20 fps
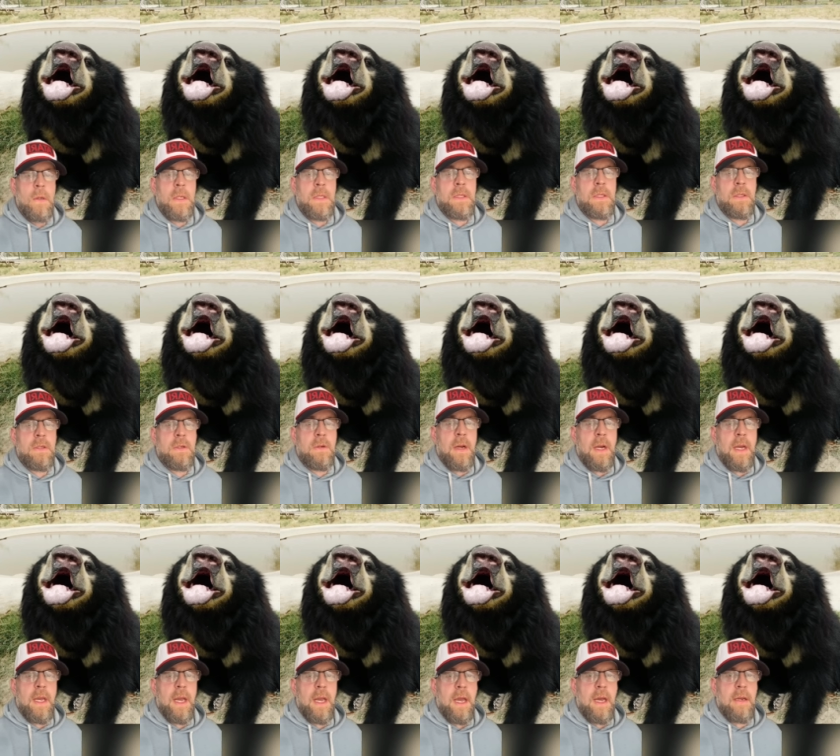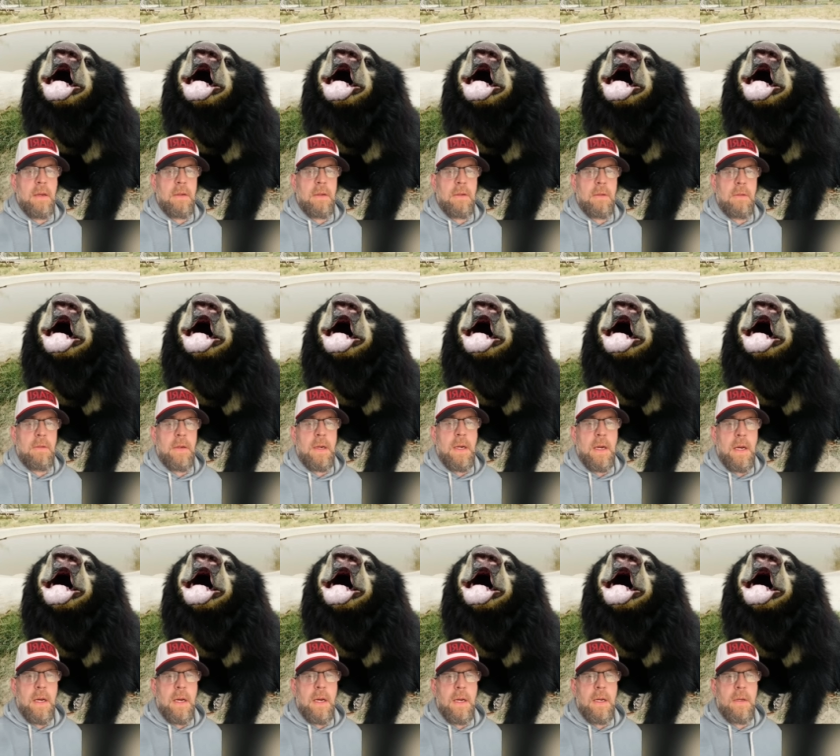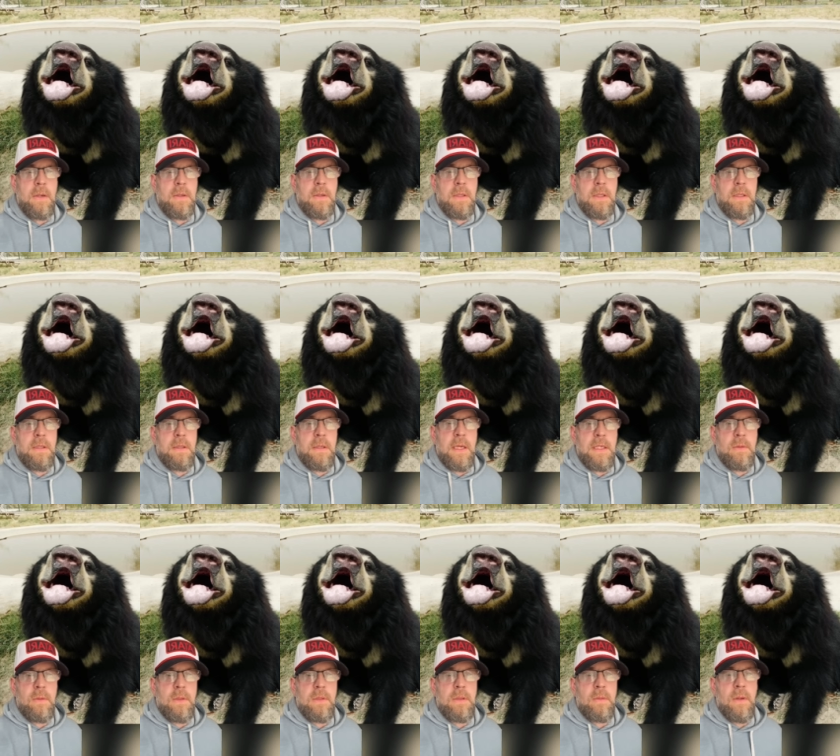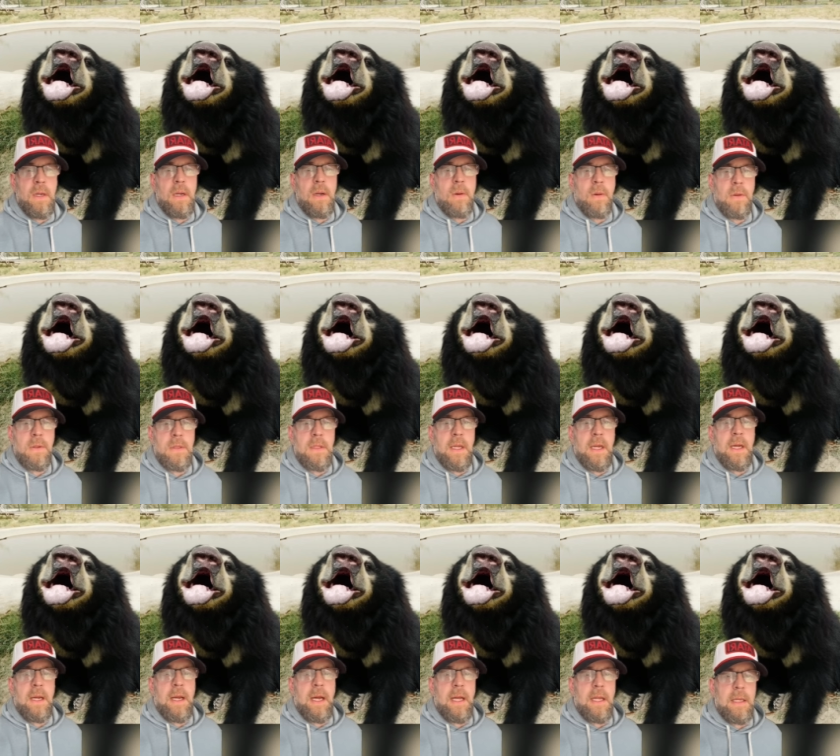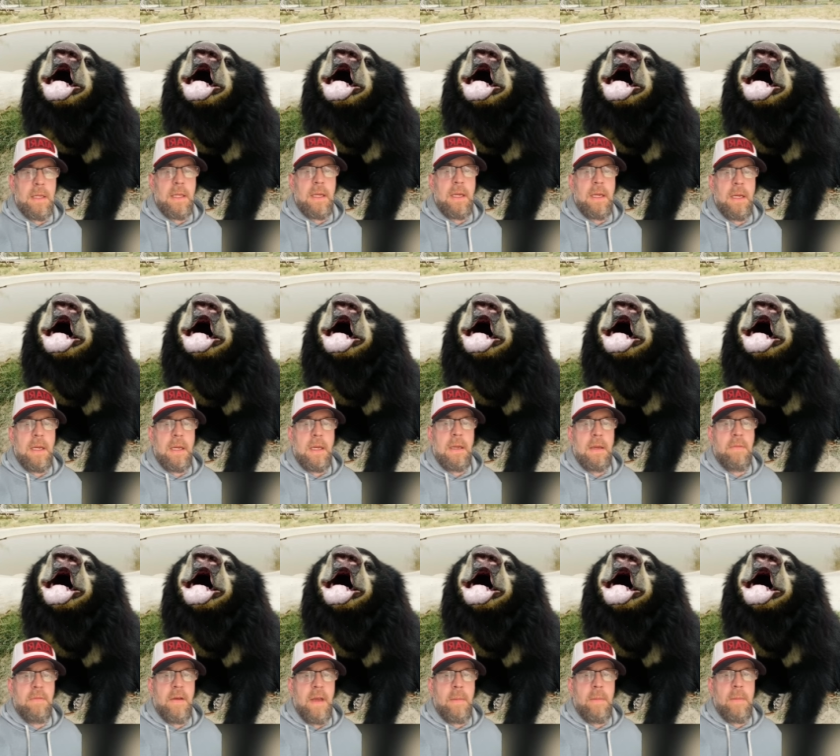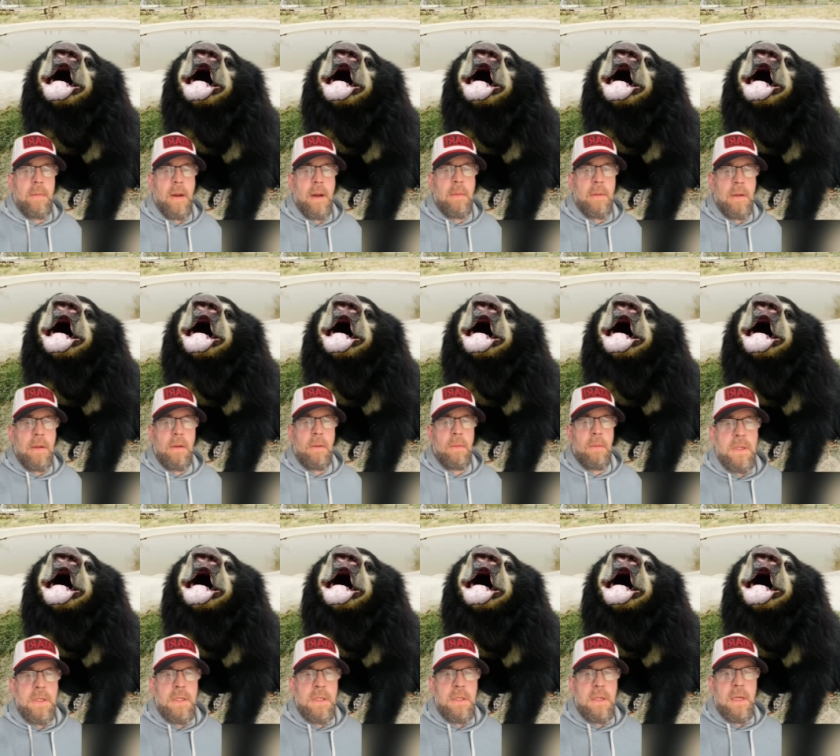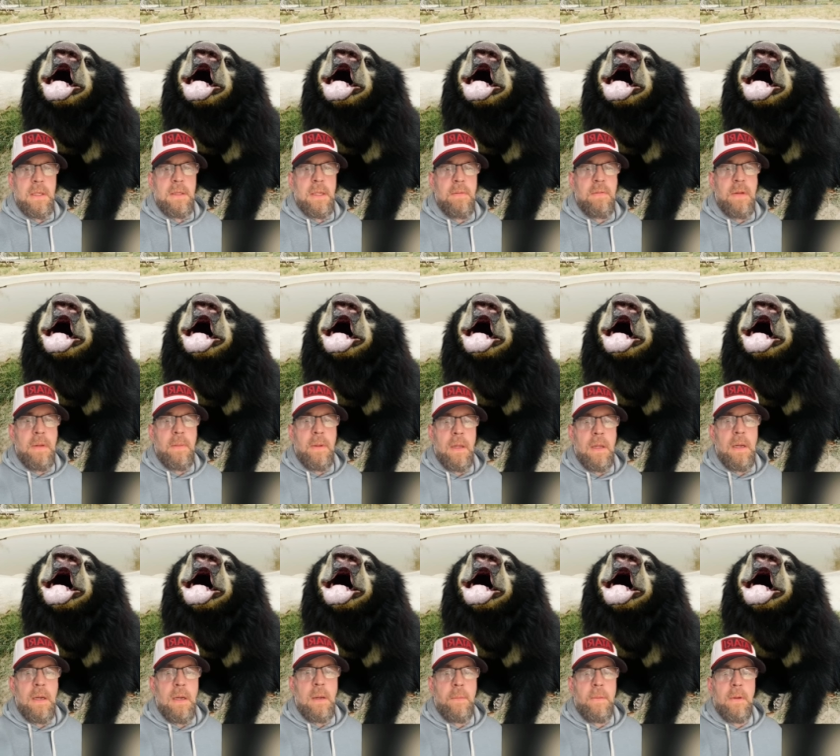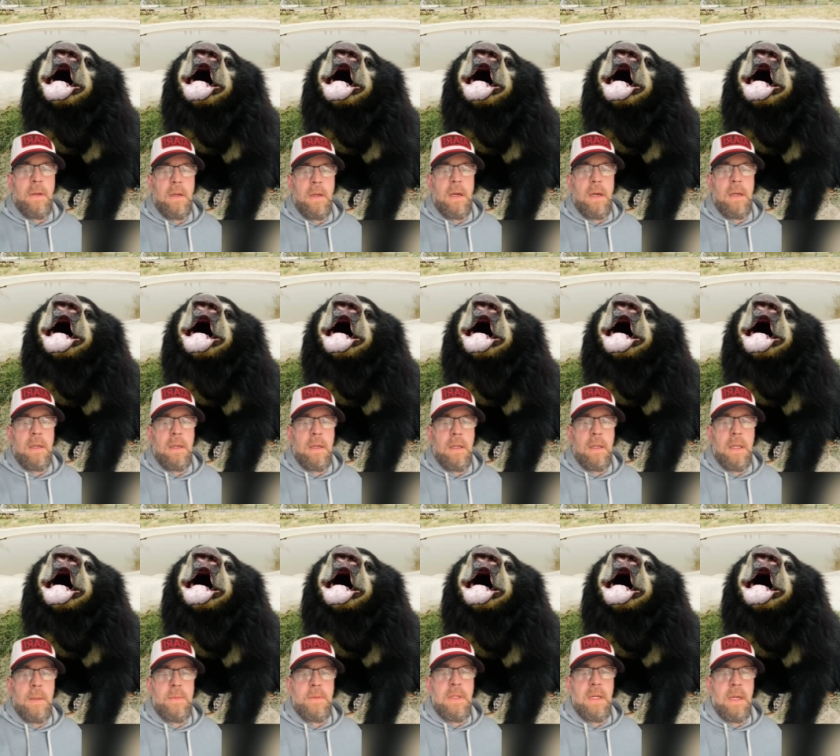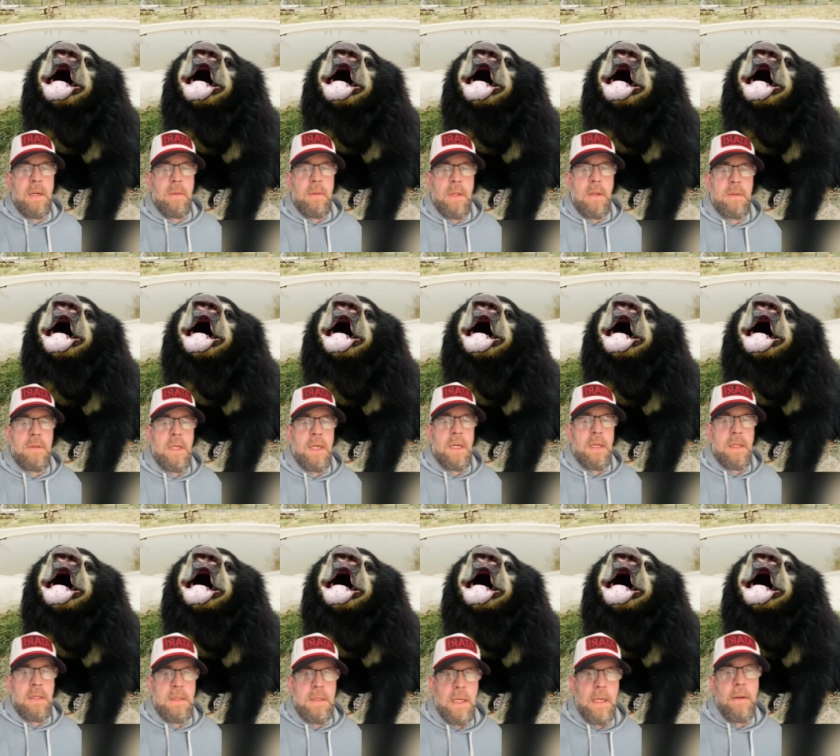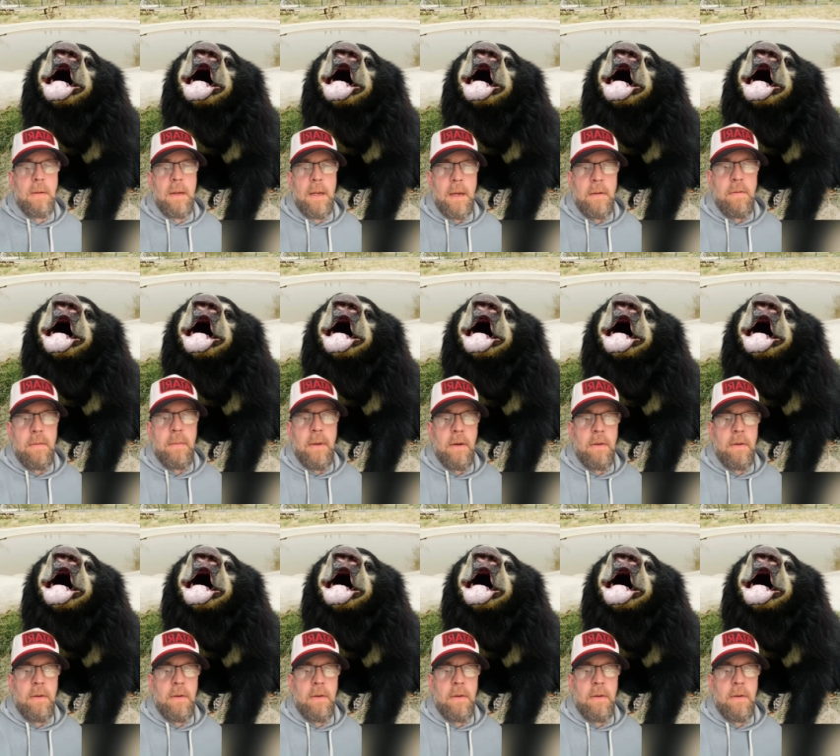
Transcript: This is your drunk aunt who uh, usually has one too many Coors Light at the family barbecue, but she does have the ability to put on lipstick without taking the cigarette out of her